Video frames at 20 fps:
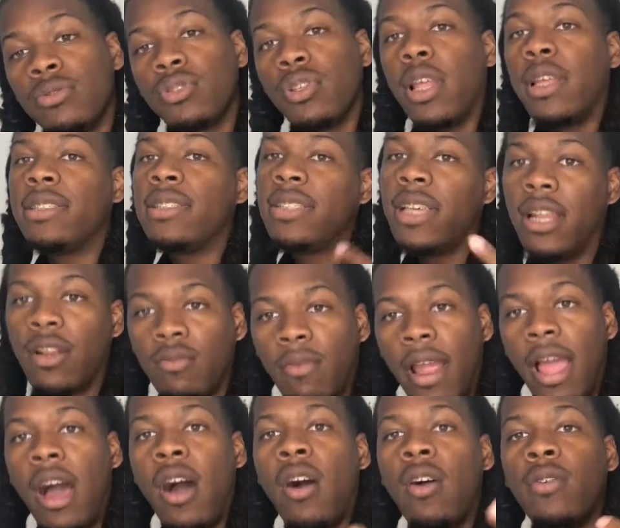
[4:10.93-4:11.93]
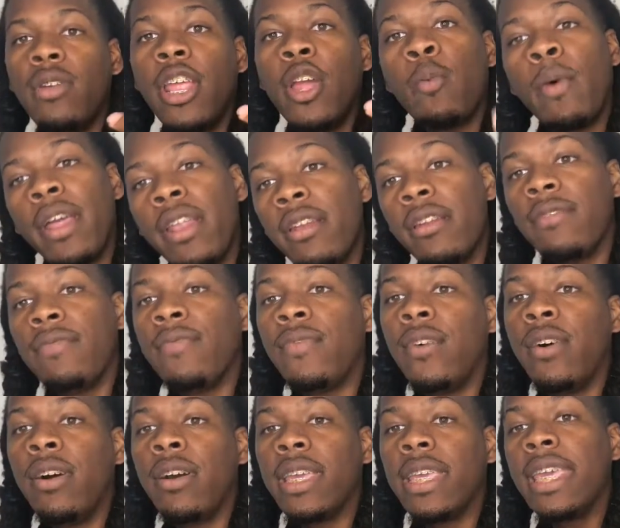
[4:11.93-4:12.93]
so they sat around and waited
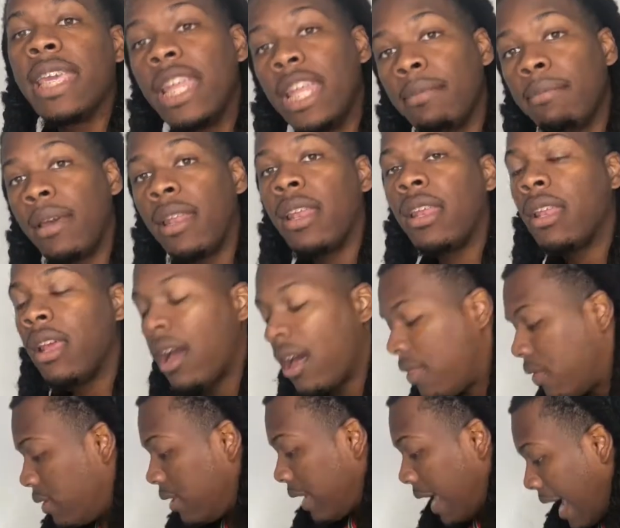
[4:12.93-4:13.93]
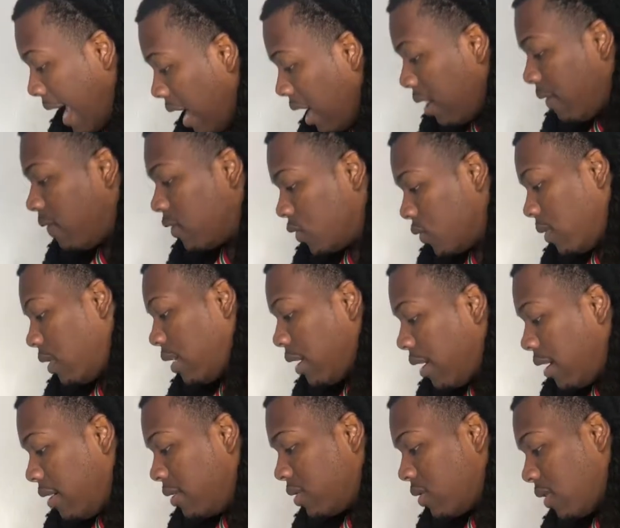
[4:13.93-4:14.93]
for Kinemon and the other gang for 20
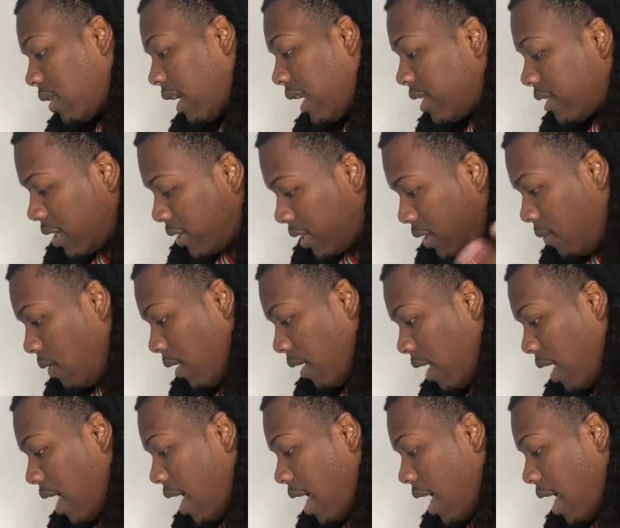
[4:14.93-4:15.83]
years. Okay, let's keep reading.